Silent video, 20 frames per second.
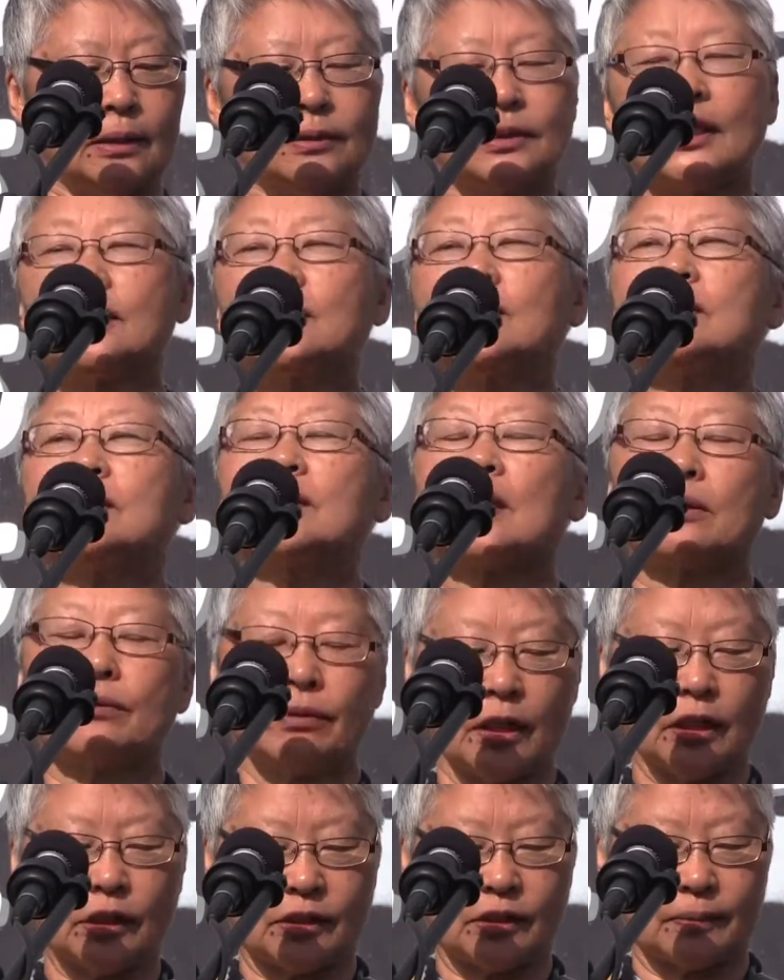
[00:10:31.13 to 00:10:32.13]
This is a
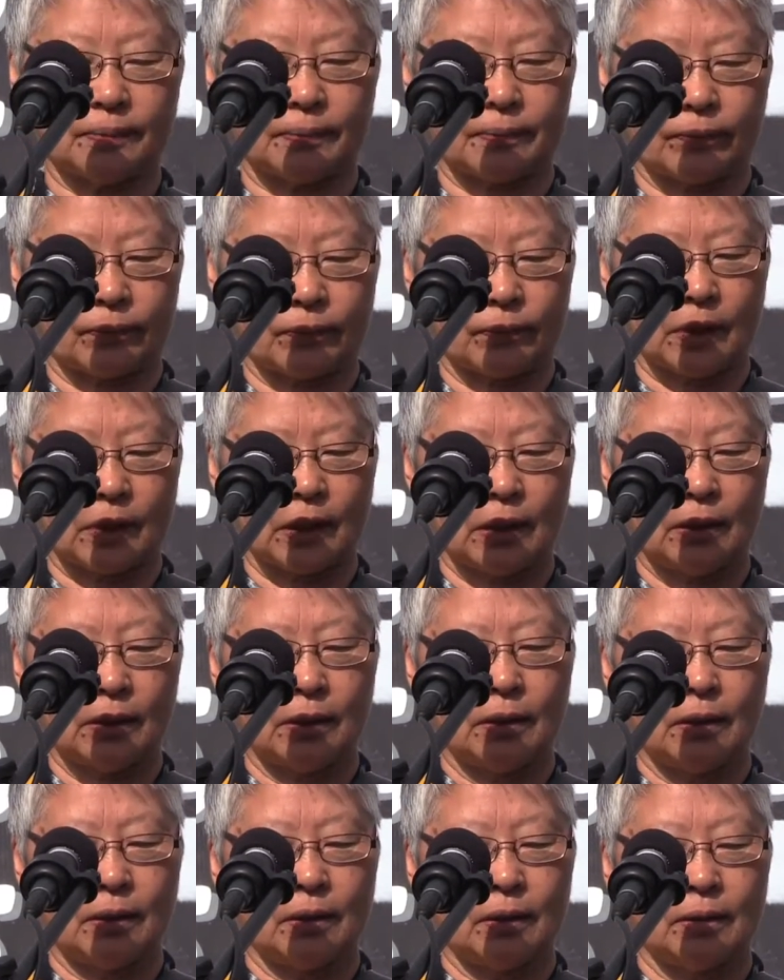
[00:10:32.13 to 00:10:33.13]
reason
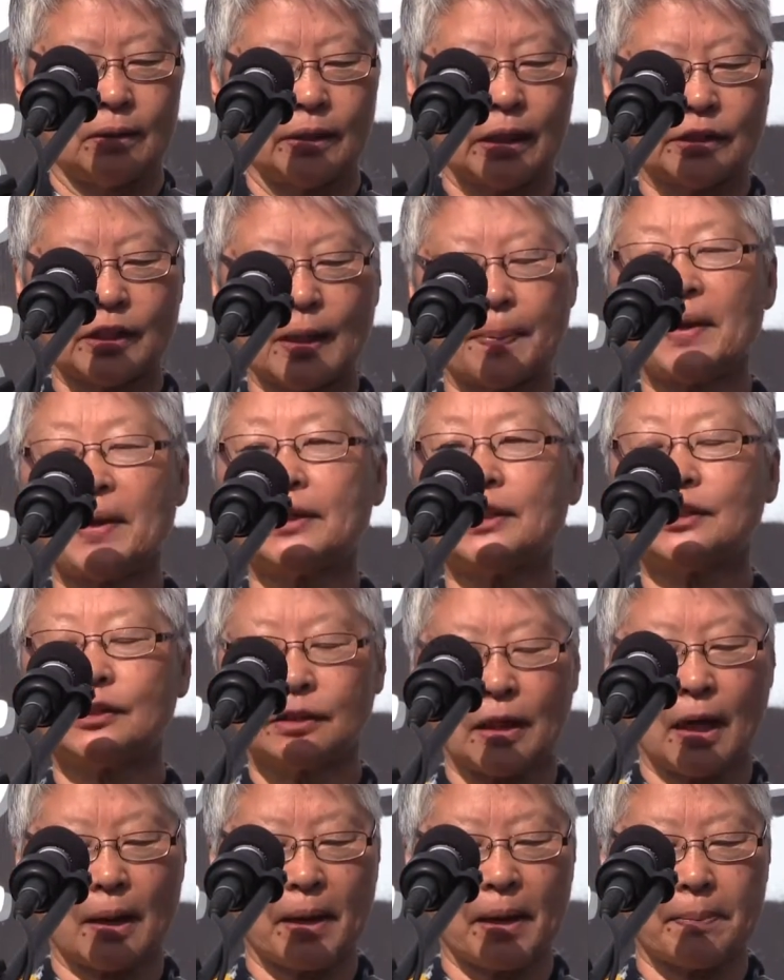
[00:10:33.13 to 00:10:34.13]
the Japanese
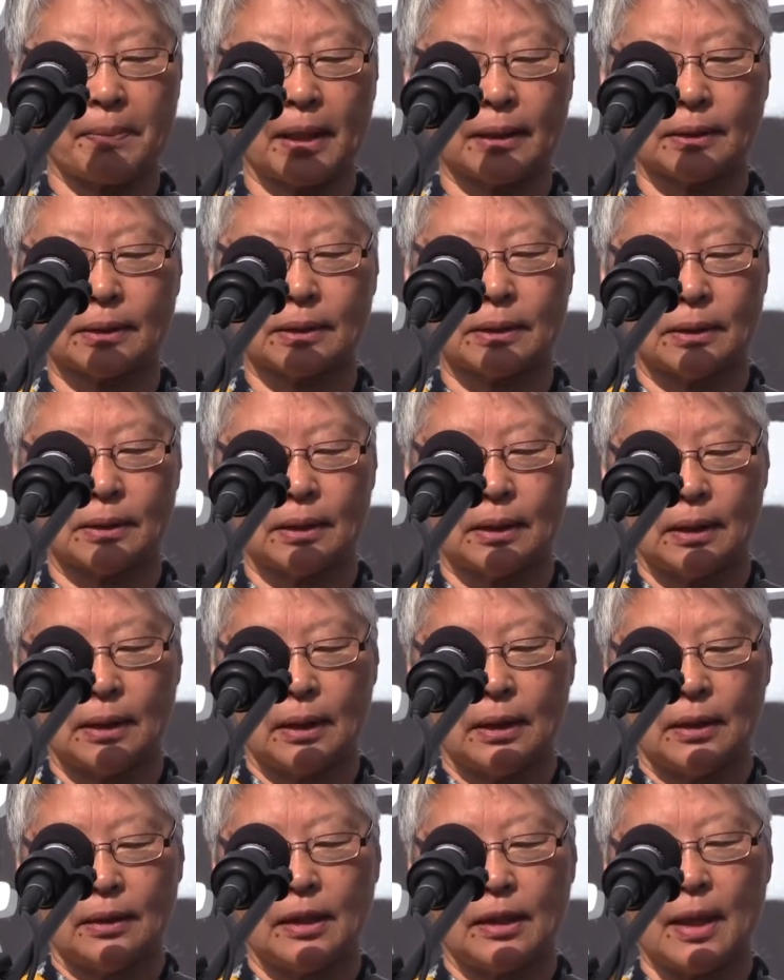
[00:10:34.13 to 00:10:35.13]
government
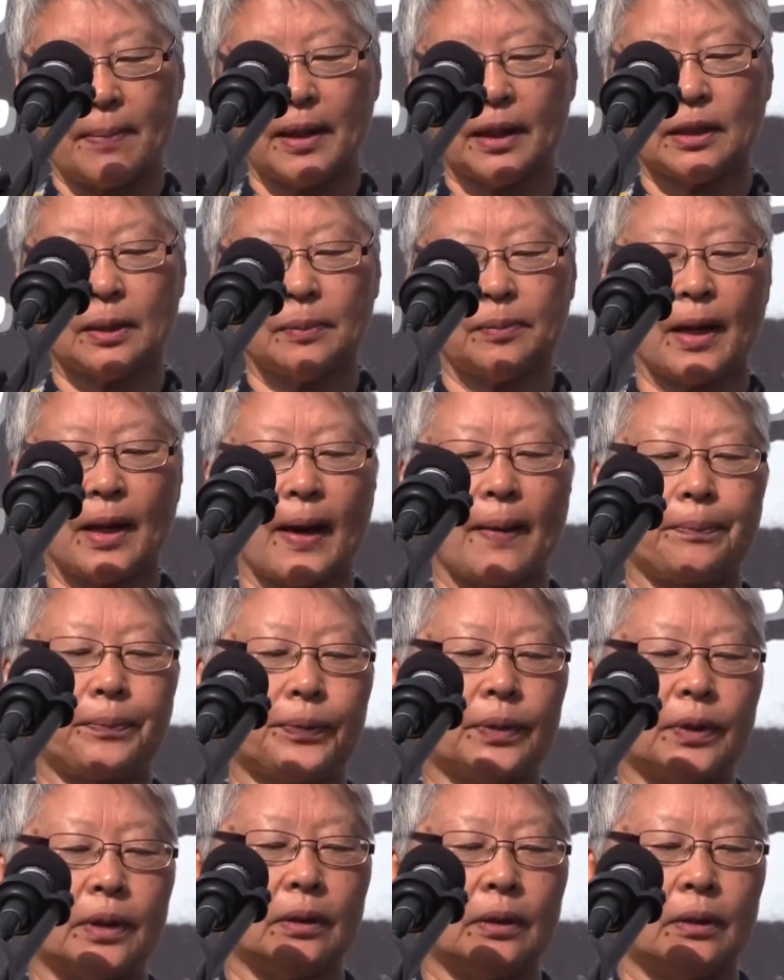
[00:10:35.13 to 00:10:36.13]
never give up
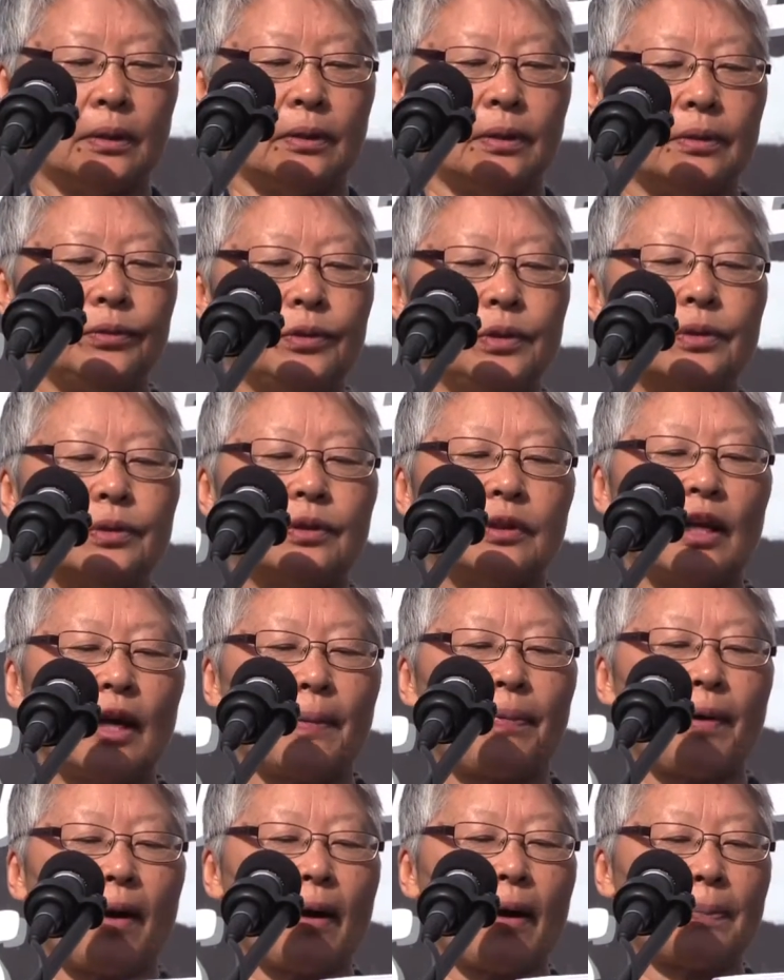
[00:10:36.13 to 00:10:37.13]

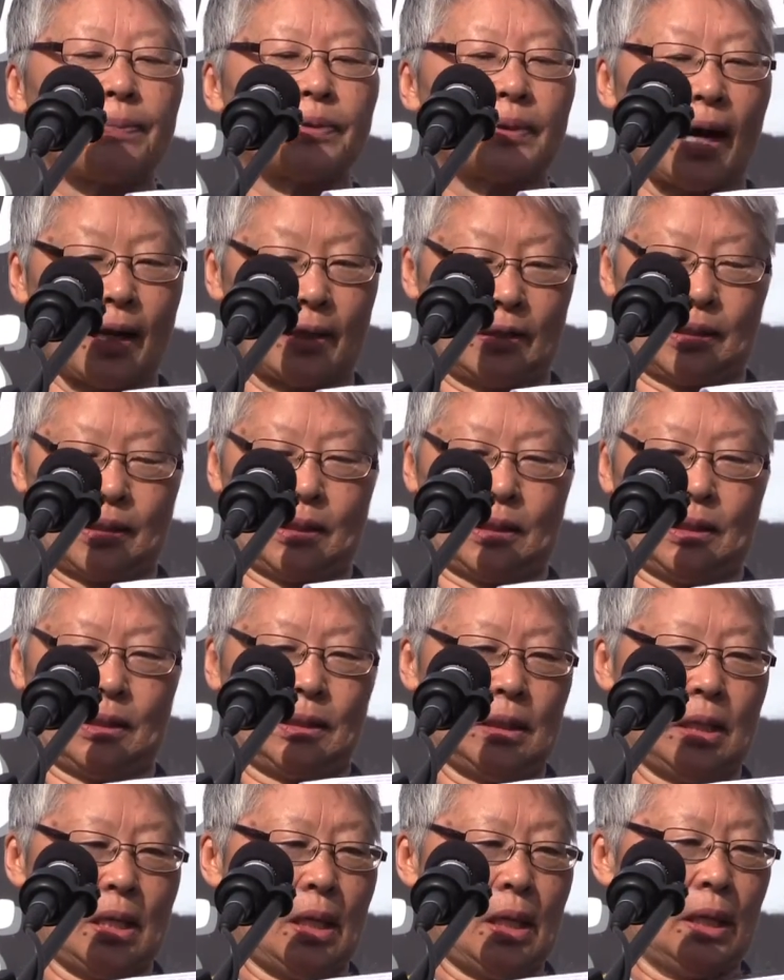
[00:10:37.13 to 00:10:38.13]
nuclear power plant.
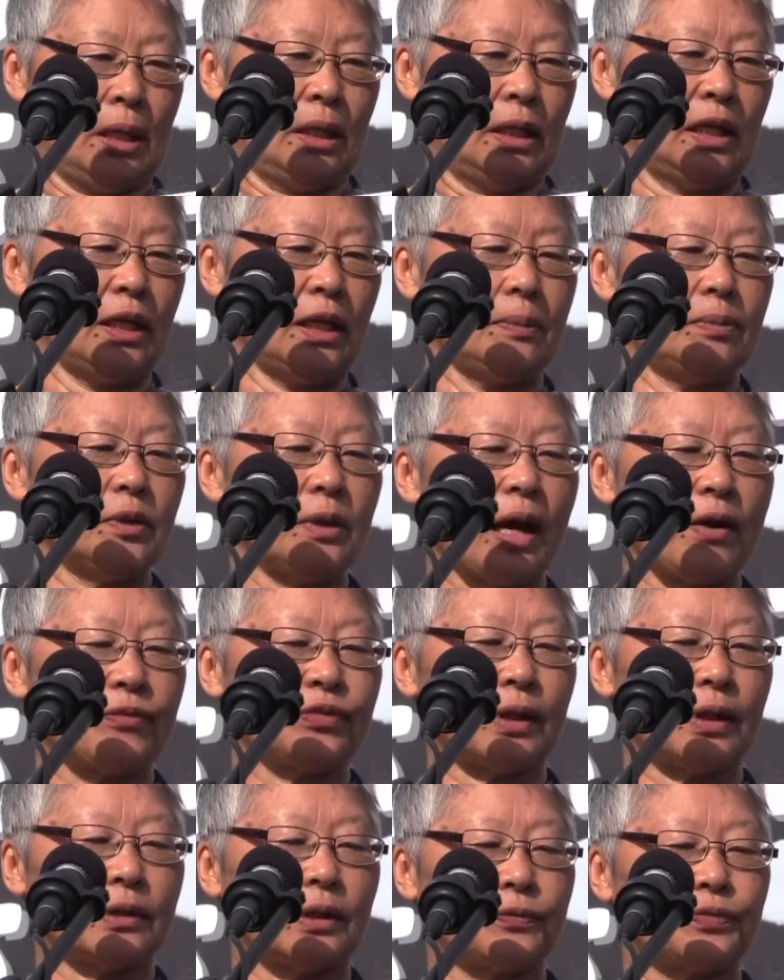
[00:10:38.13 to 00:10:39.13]
Even
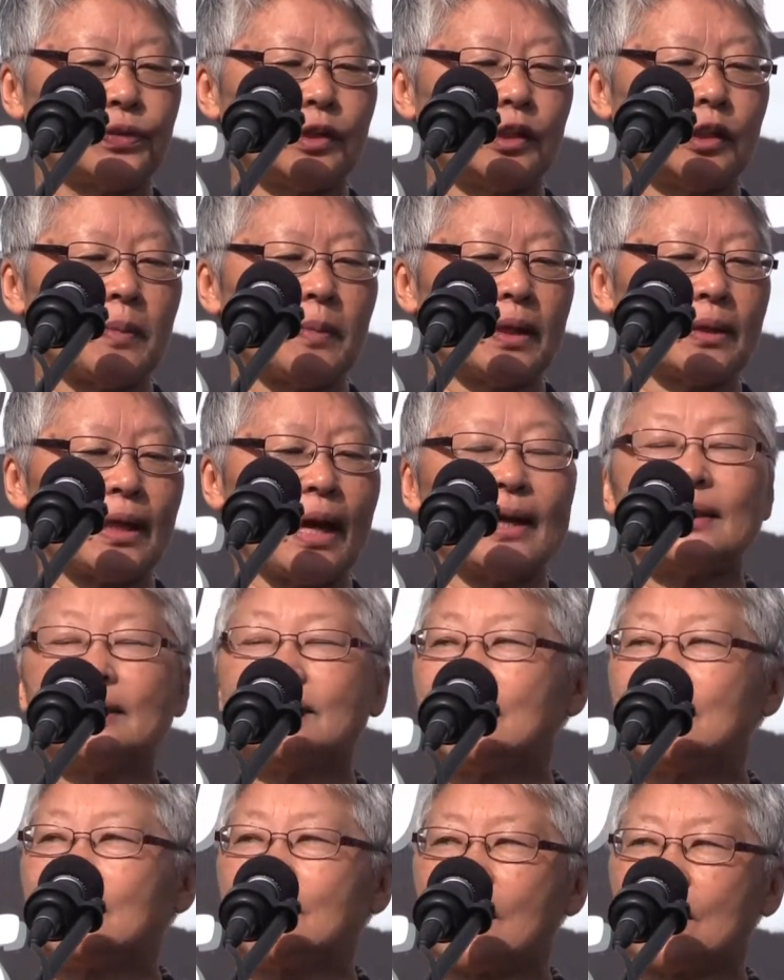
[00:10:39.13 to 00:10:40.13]
after the Fukushima
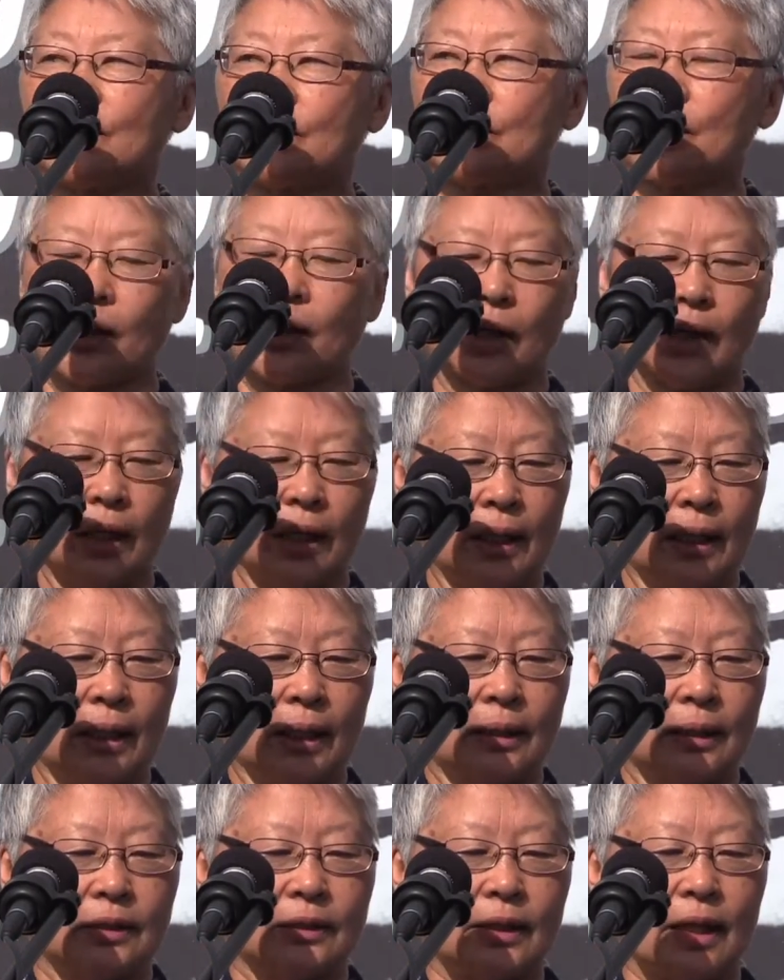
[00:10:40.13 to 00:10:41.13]
disaster,
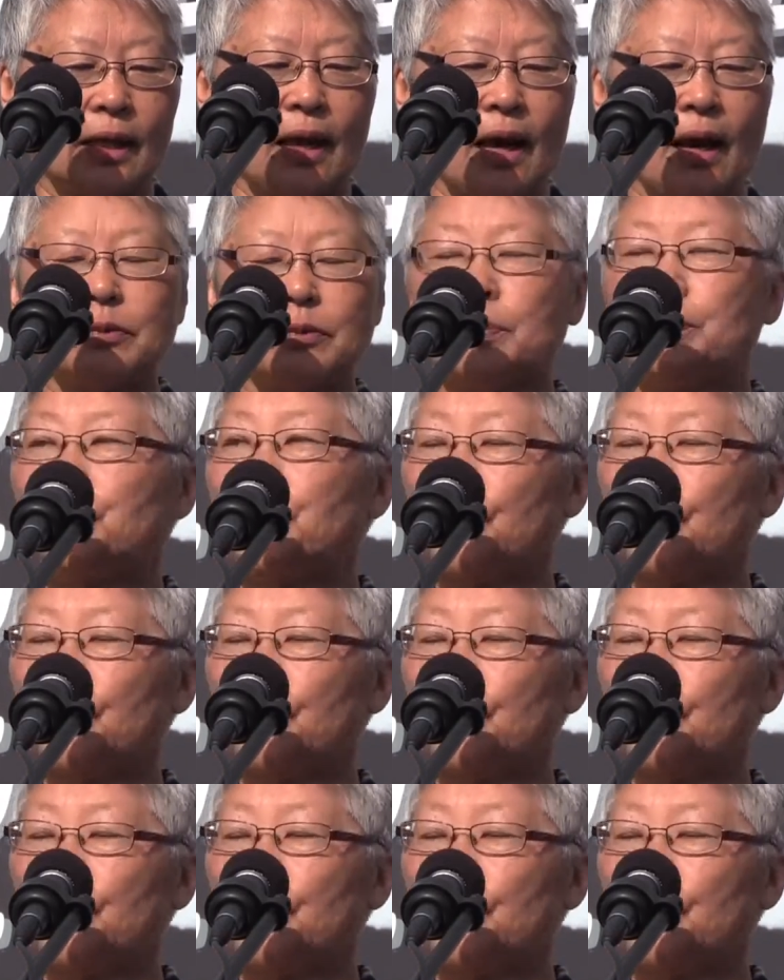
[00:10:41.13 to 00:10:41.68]
they have